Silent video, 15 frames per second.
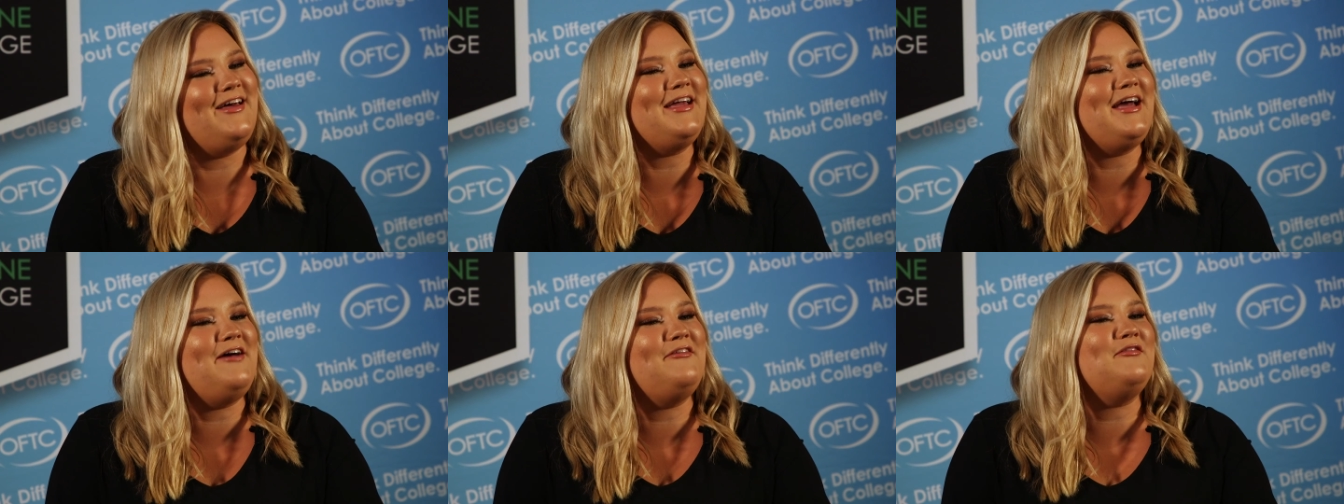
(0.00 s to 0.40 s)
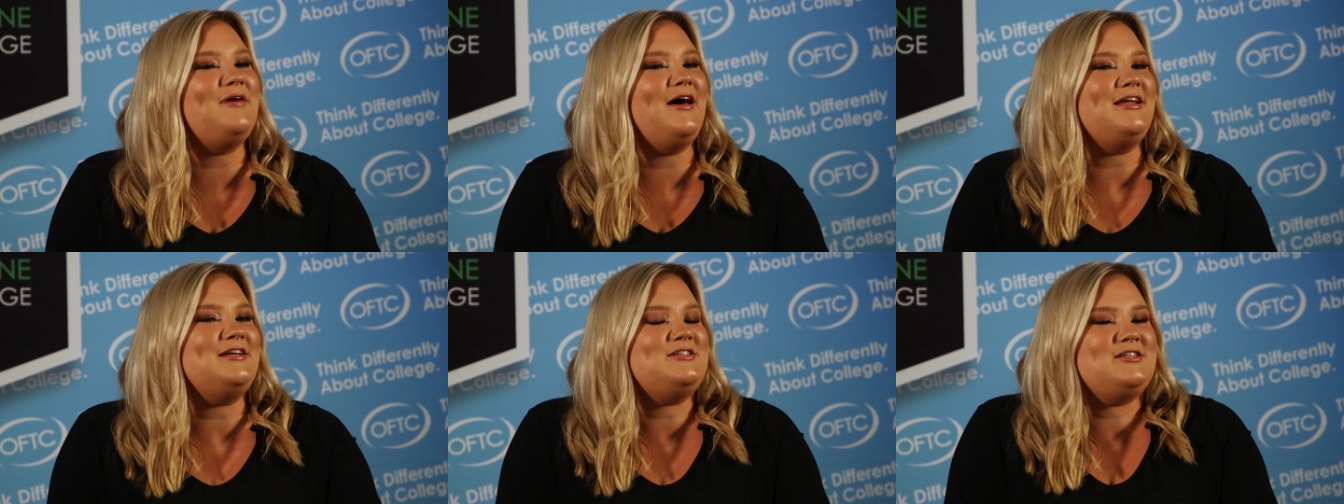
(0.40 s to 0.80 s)
I like how
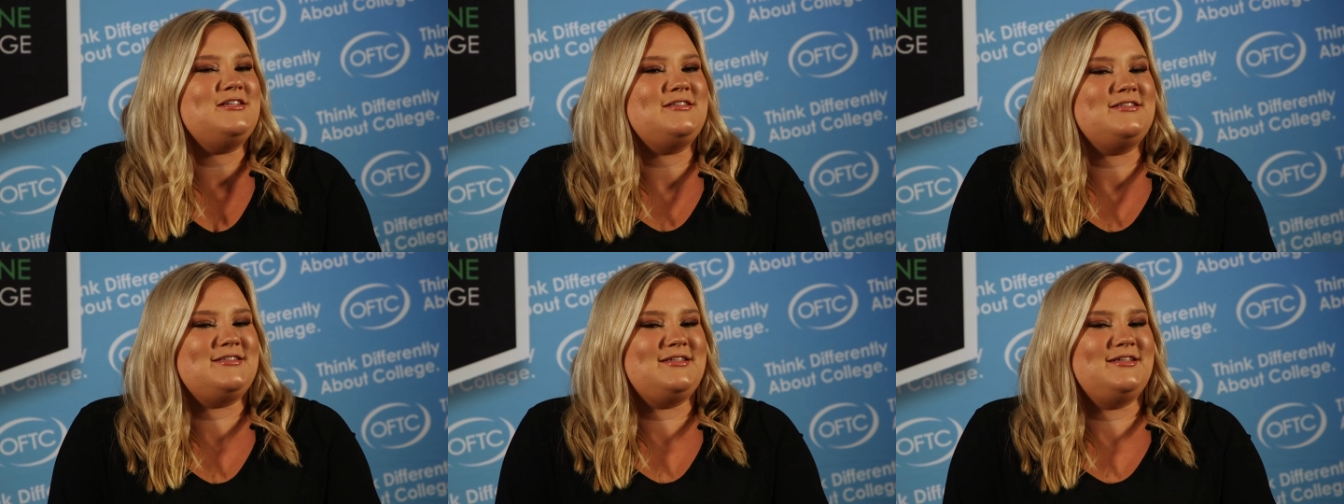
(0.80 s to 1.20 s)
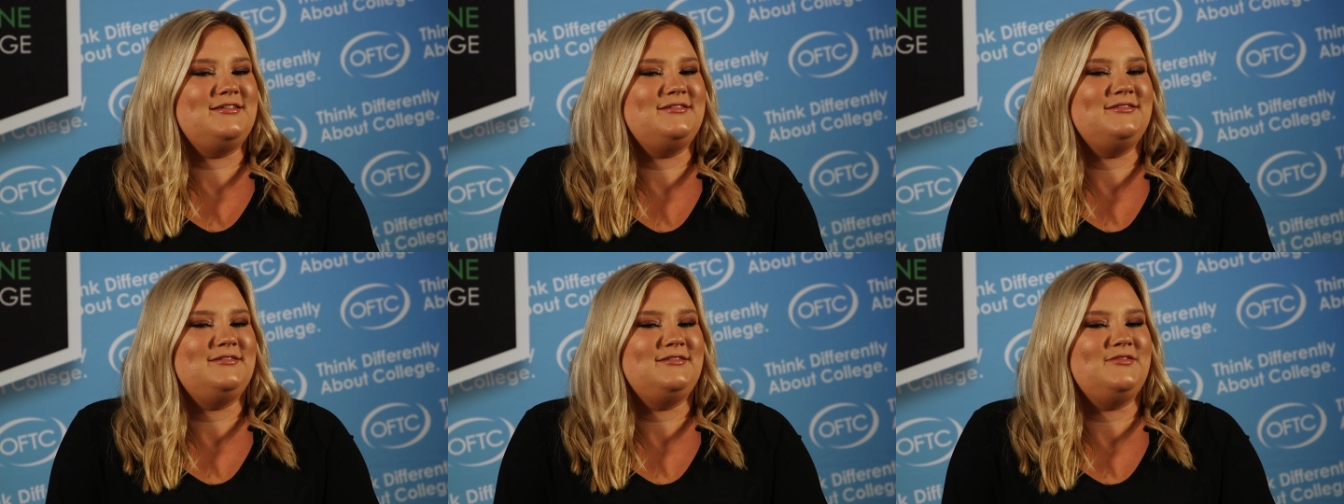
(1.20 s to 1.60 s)
everybody's just
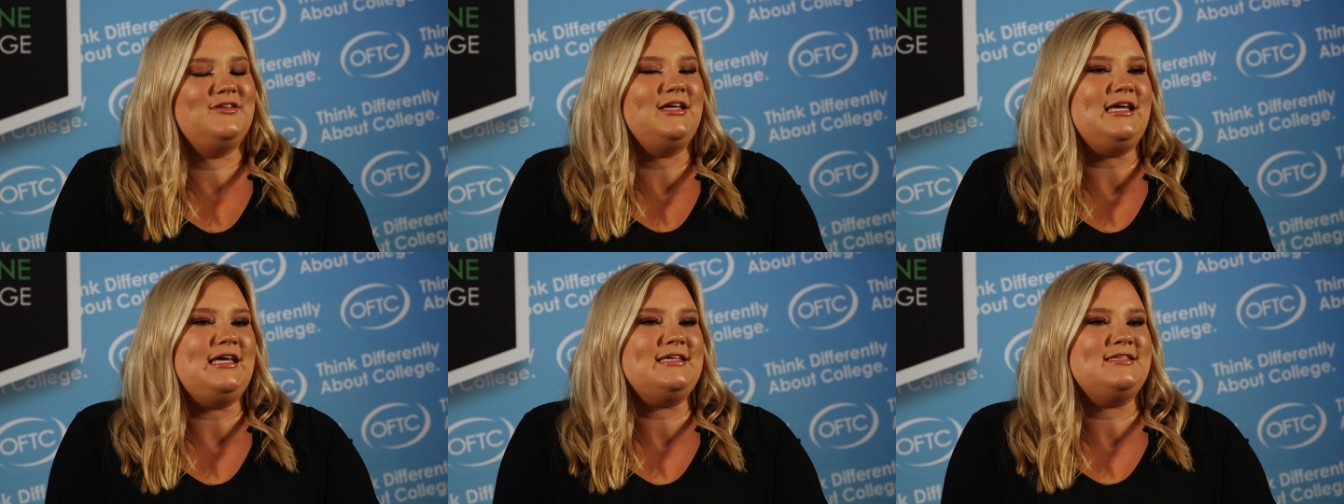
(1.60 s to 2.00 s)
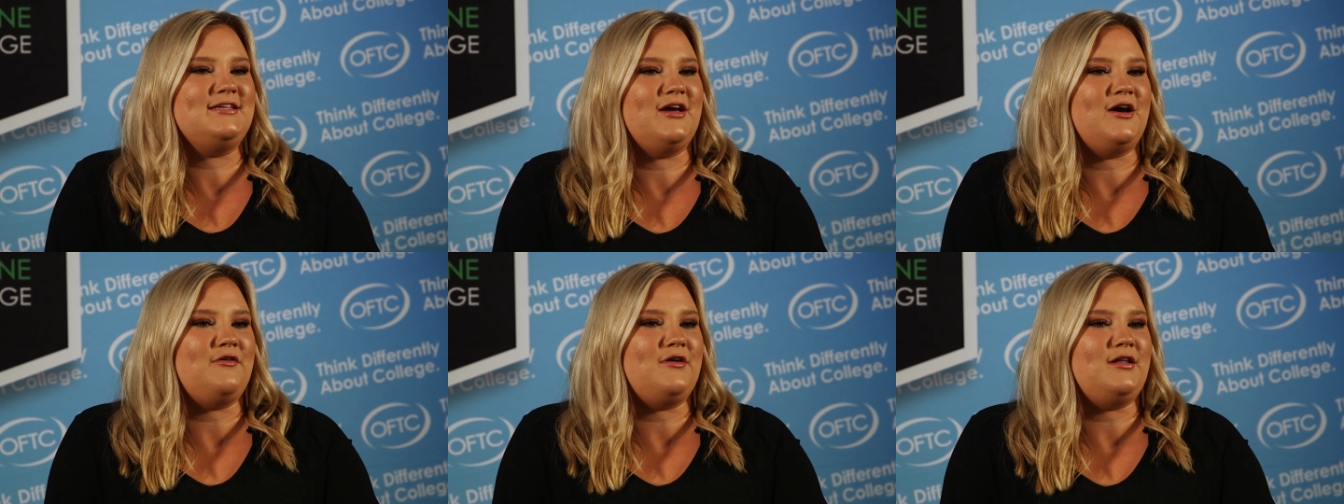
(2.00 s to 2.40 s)
really
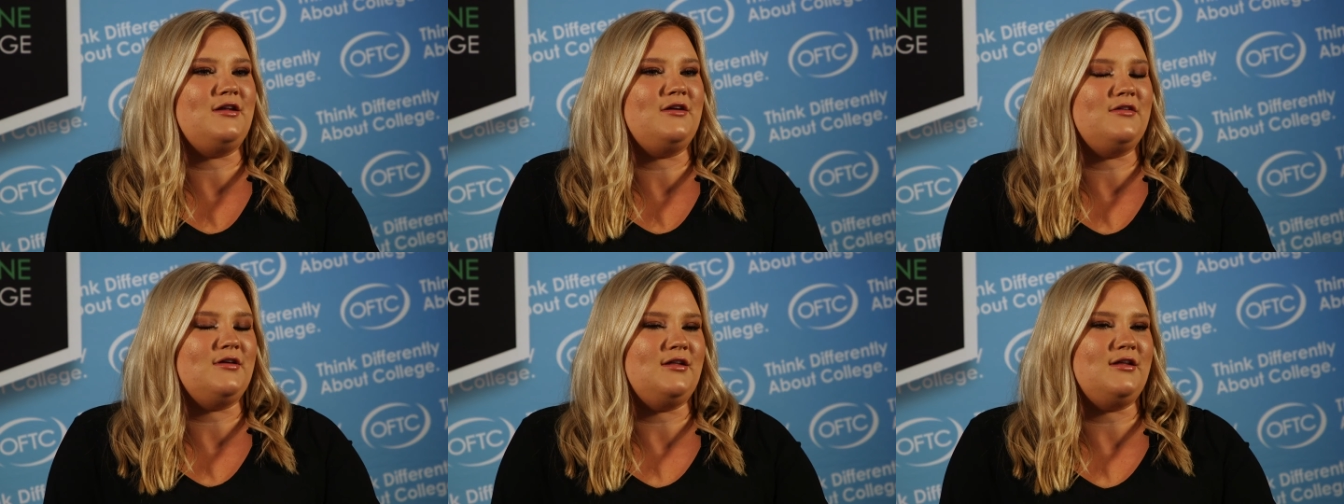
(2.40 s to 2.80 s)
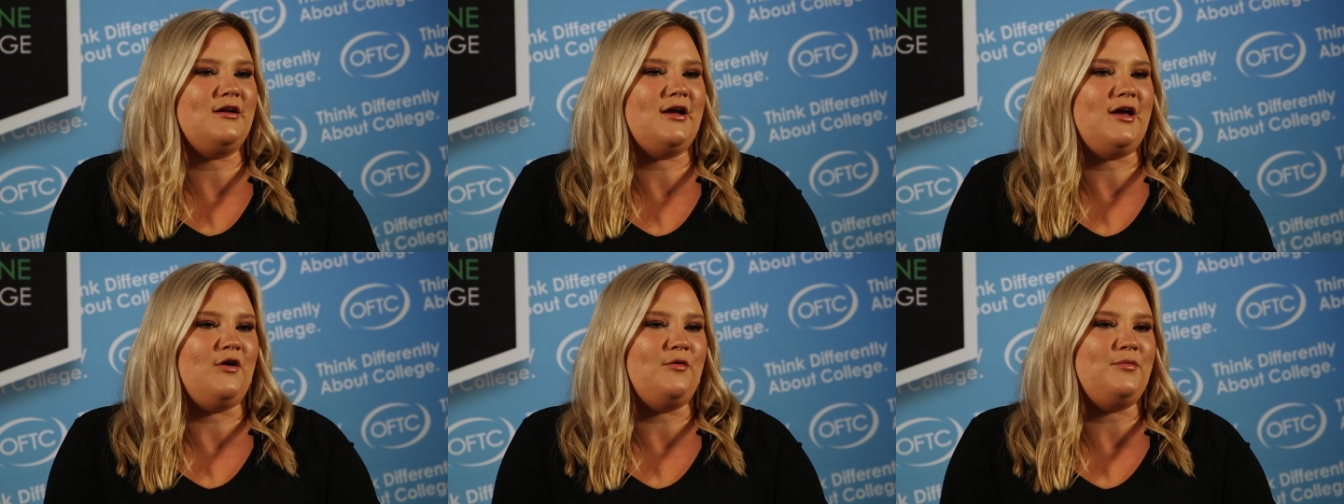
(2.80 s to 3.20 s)
easygoing, they're really there
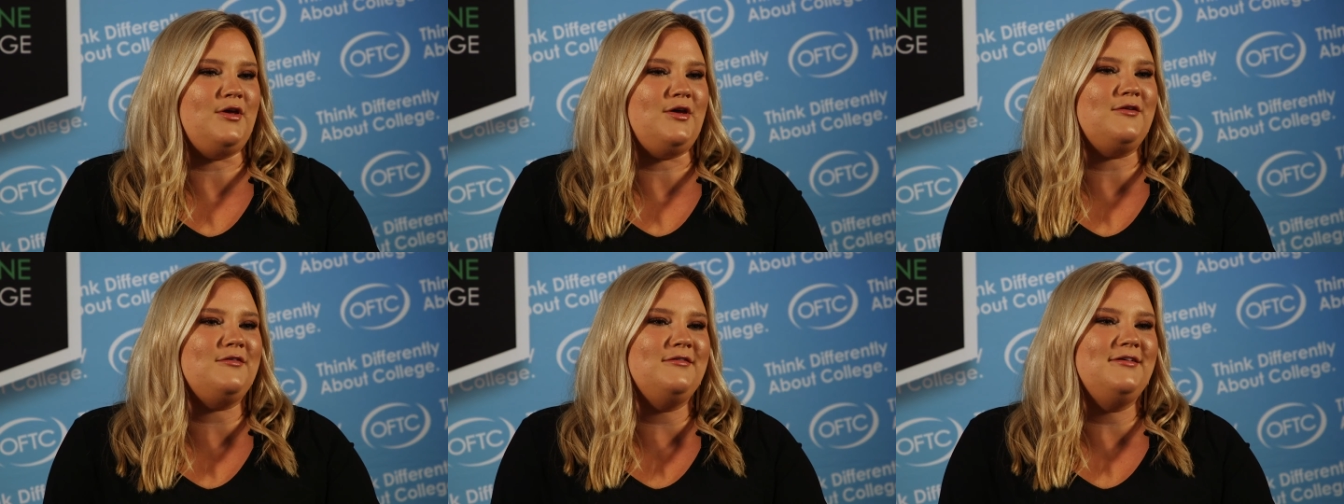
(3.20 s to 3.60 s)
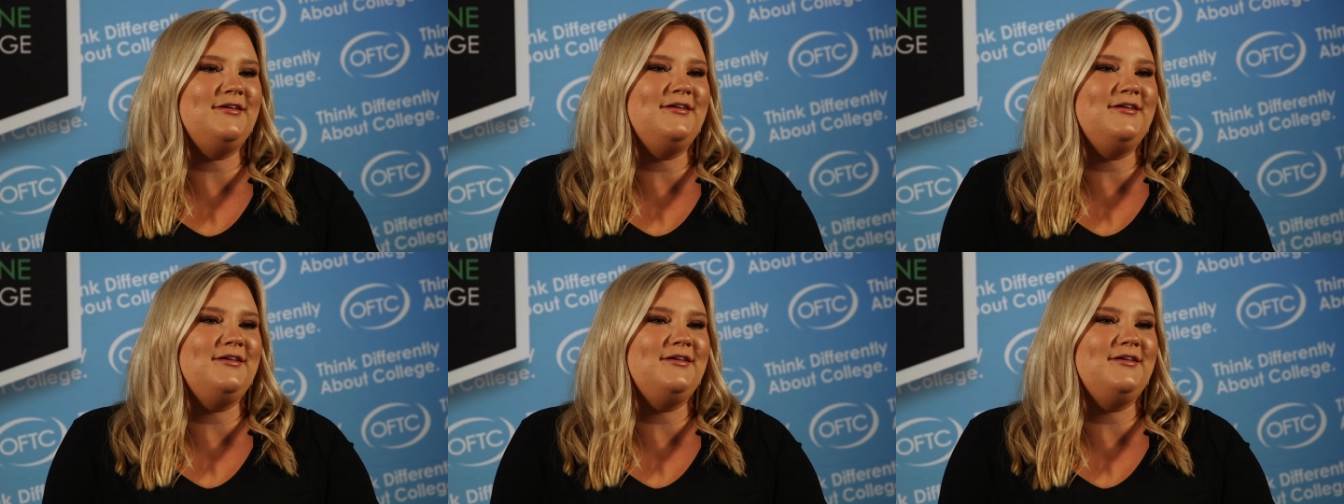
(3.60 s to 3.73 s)
to help you.